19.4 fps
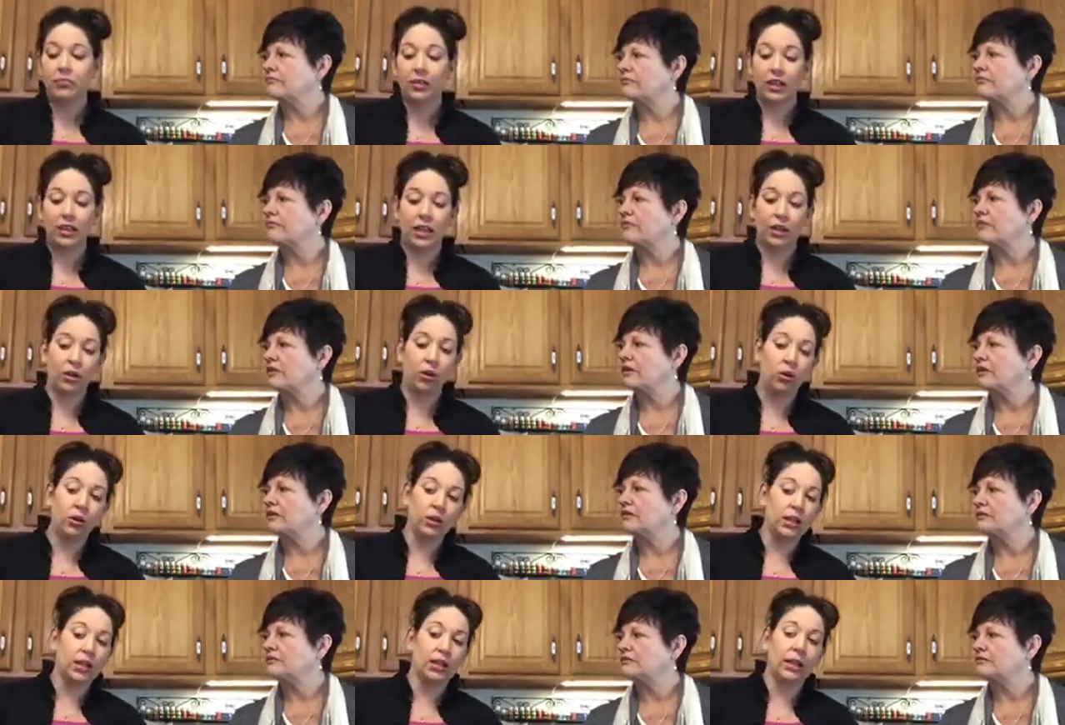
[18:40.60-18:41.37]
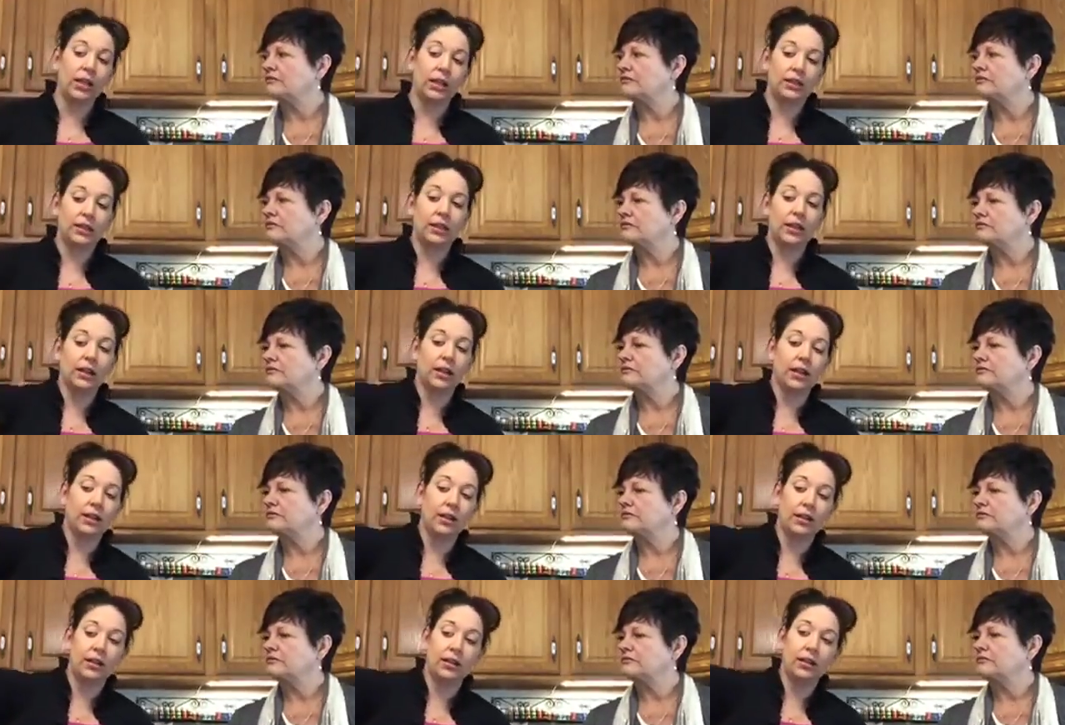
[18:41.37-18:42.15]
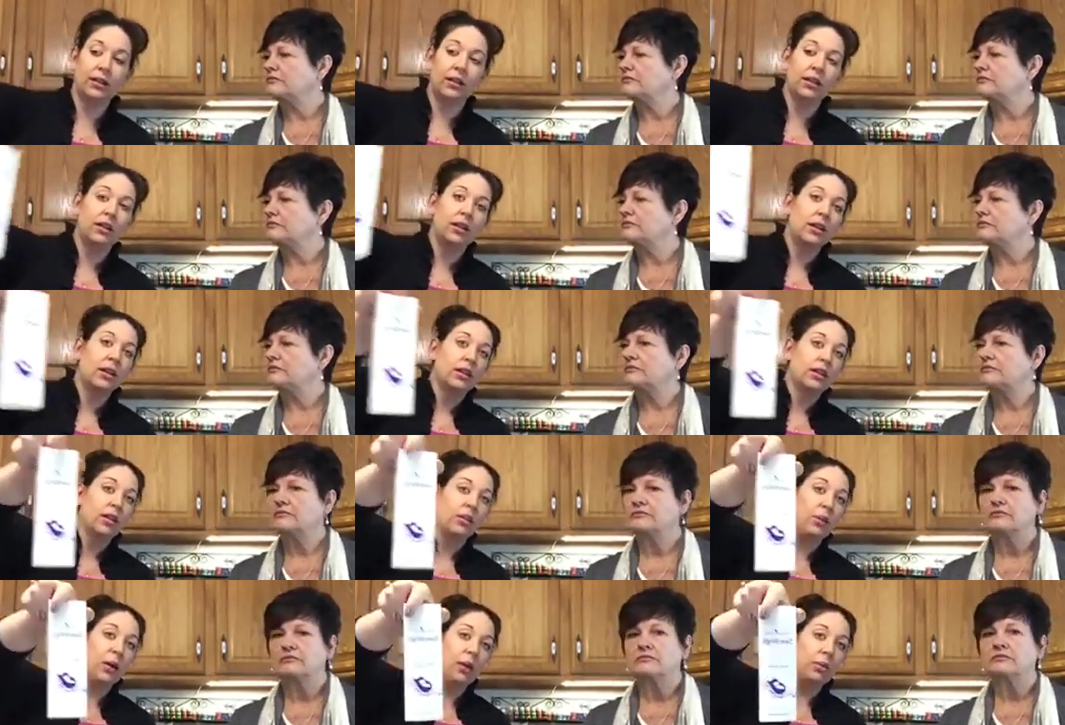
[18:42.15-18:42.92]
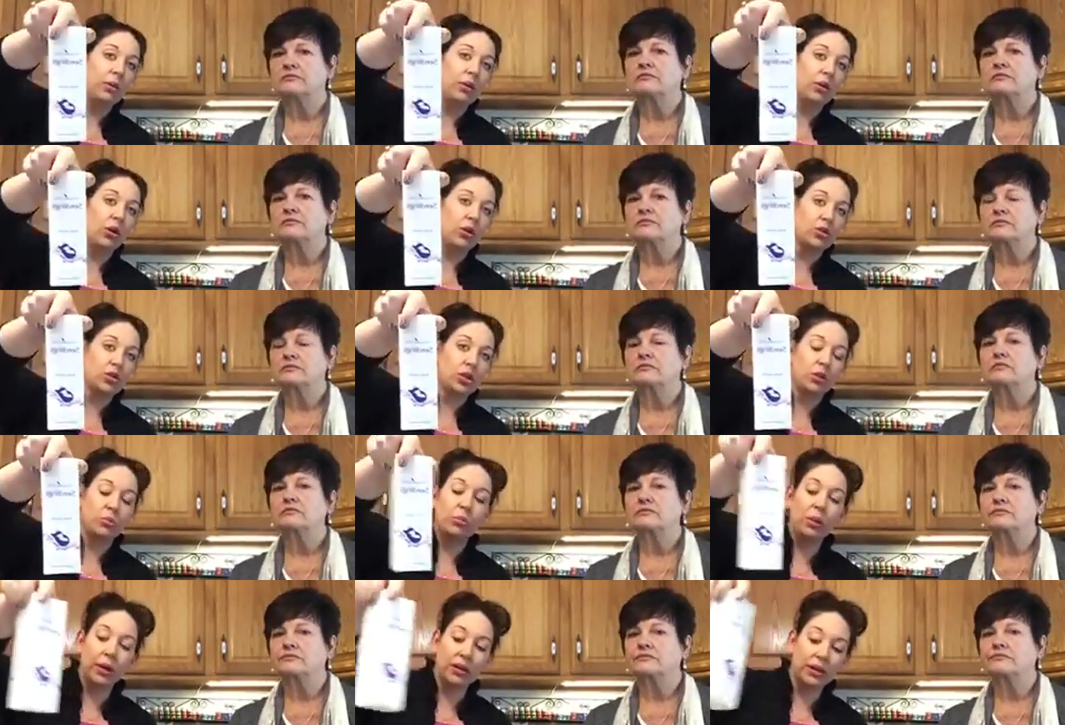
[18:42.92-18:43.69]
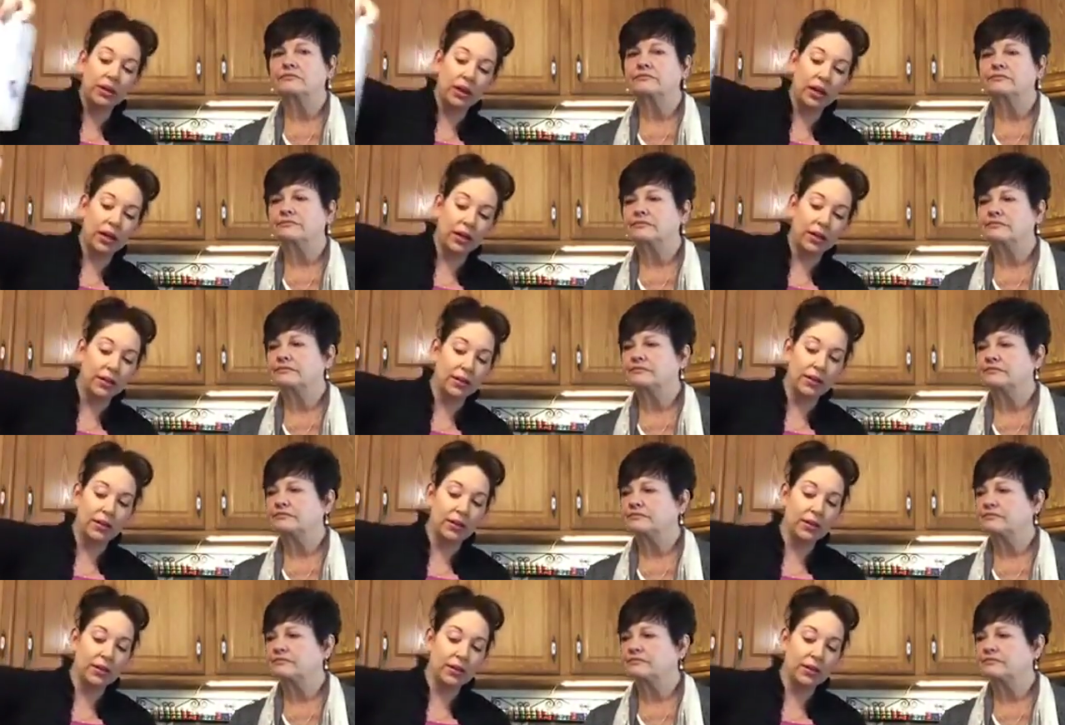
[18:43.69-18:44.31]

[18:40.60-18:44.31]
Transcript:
Speaker 1: yeah, no one can get the the baby lotion, but the